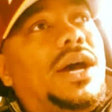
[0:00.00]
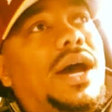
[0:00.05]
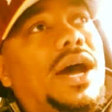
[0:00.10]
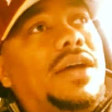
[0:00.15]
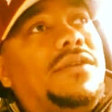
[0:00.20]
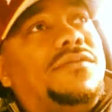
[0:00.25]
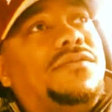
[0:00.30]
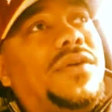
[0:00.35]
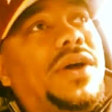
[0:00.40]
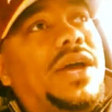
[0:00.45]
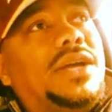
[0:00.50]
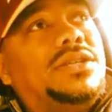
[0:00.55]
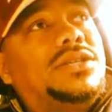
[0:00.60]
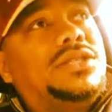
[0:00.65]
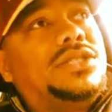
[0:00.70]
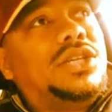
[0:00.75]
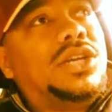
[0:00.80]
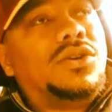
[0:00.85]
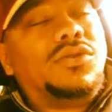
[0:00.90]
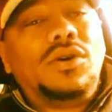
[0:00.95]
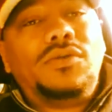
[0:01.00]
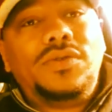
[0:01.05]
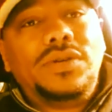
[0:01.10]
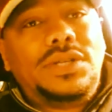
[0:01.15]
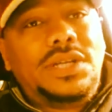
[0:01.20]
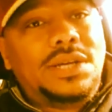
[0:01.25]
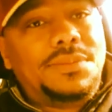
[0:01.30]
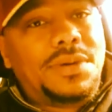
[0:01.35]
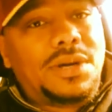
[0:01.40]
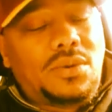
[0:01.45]
I find zero
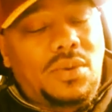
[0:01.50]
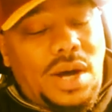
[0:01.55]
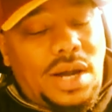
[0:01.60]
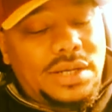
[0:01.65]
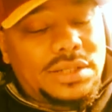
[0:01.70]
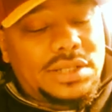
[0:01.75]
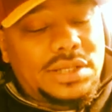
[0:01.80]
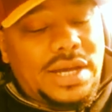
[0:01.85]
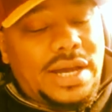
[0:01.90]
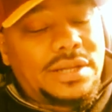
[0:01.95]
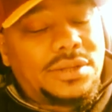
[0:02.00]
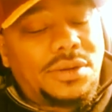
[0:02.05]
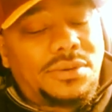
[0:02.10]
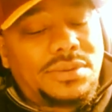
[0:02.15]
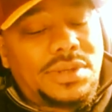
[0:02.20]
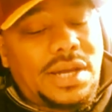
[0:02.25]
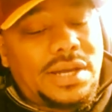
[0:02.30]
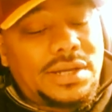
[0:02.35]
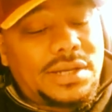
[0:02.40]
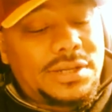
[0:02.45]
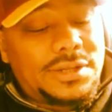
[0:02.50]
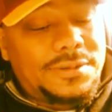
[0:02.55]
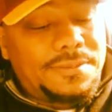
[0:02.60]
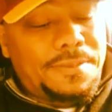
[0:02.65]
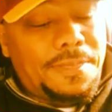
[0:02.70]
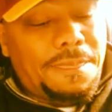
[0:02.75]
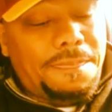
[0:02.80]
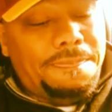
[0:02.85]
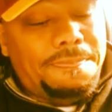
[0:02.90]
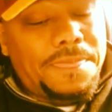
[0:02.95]
redeeming quality. I don't like it.
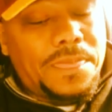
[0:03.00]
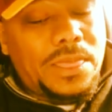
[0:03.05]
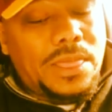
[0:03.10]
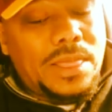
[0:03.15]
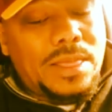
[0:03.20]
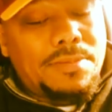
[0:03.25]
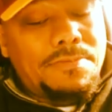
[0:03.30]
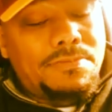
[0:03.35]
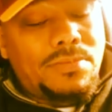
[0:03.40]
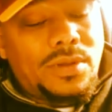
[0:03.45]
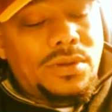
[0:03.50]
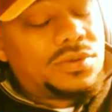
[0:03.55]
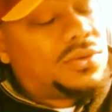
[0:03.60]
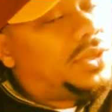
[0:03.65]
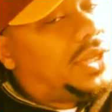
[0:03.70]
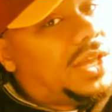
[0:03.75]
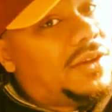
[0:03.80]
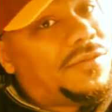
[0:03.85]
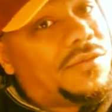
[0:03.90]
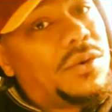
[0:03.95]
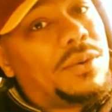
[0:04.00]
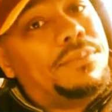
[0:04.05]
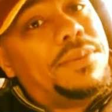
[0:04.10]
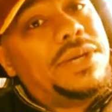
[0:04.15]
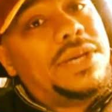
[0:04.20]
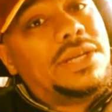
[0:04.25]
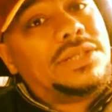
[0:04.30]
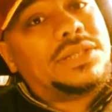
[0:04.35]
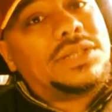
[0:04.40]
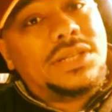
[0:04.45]
So therefore
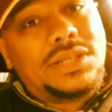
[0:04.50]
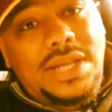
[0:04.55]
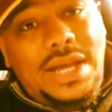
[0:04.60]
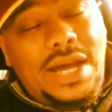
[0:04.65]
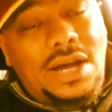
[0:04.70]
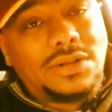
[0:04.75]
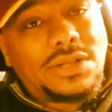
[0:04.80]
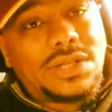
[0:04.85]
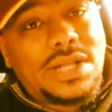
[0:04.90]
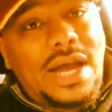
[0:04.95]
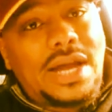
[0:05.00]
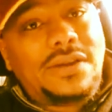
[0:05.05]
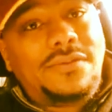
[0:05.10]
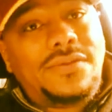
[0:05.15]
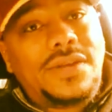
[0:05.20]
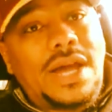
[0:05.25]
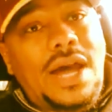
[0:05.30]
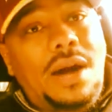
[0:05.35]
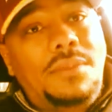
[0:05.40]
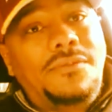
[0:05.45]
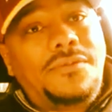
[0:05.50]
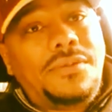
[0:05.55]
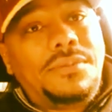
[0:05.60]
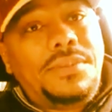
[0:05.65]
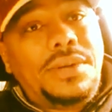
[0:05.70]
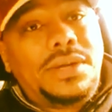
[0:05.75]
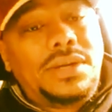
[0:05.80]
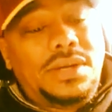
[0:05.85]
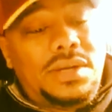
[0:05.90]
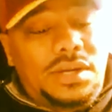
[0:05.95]
begins the downslide of the album for
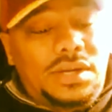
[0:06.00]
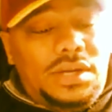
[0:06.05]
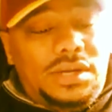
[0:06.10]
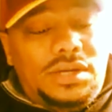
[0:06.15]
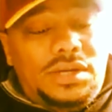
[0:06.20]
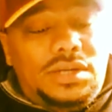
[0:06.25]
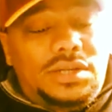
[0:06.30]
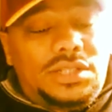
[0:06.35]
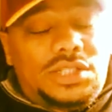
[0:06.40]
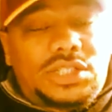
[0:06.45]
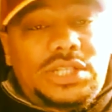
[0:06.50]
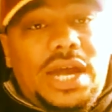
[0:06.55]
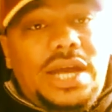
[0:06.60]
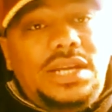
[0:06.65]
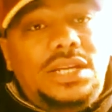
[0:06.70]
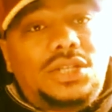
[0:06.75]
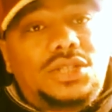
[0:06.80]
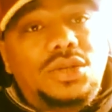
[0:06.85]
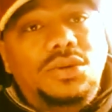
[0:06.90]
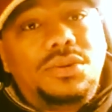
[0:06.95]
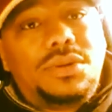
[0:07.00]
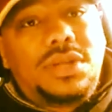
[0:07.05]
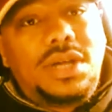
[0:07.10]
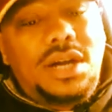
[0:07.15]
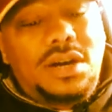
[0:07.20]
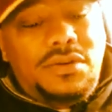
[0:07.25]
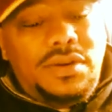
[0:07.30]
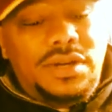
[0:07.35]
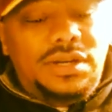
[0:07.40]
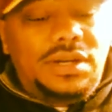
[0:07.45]
me. Shiny Suit
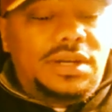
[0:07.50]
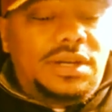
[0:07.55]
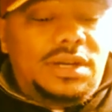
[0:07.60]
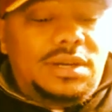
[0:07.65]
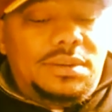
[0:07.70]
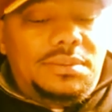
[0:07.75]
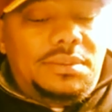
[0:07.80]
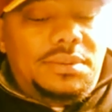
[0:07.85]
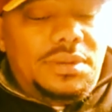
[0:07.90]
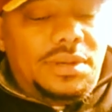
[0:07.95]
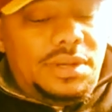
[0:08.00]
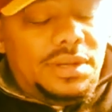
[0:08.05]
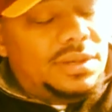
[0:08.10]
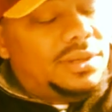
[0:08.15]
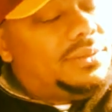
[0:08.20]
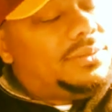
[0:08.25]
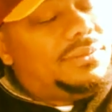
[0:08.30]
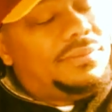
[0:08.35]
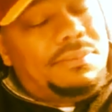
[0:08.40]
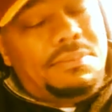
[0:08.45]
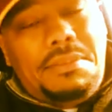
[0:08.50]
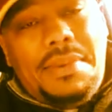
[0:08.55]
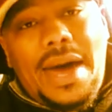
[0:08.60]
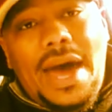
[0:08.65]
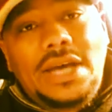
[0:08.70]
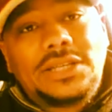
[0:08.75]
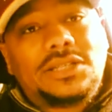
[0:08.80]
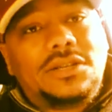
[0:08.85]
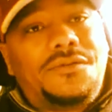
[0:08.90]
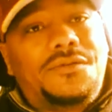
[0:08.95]
Theory,
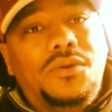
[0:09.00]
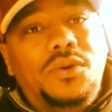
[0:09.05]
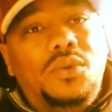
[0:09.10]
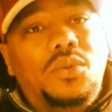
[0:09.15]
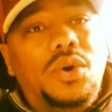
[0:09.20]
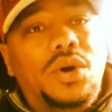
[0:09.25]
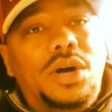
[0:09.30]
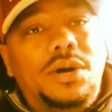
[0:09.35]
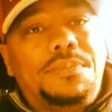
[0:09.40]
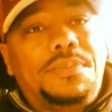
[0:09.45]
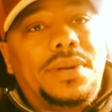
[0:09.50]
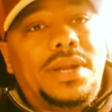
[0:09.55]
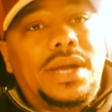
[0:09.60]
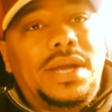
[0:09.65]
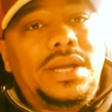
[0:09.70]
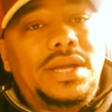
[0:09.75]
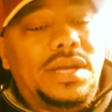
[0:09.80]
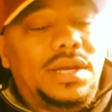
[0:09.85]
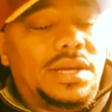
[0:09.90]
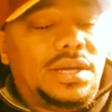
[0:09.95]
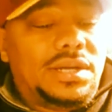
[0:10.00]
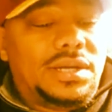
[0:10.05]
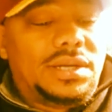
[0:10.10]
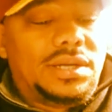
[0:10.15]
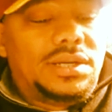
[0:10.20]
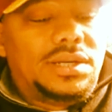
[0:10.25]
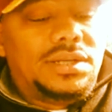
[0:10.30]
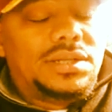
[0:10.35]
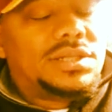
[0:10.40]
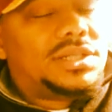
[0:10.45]
masterful wordplay,
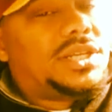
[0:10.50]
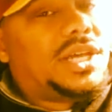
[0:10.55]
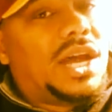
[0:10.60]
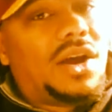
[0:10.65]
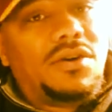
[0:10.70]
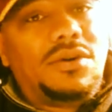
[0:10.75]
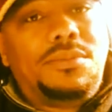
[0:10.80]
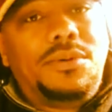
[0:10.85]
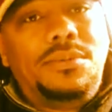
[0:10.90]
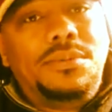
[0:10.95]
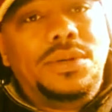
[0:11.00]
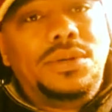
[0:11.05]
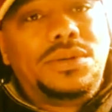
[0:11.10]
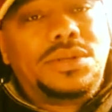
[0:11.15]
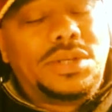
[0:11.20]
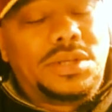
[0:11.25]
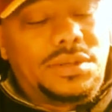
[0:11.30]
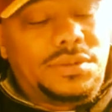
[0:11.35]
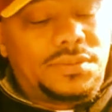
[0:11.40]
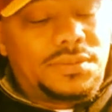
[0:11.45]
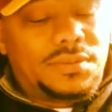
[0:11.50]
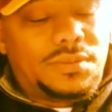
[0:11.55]
terrible music.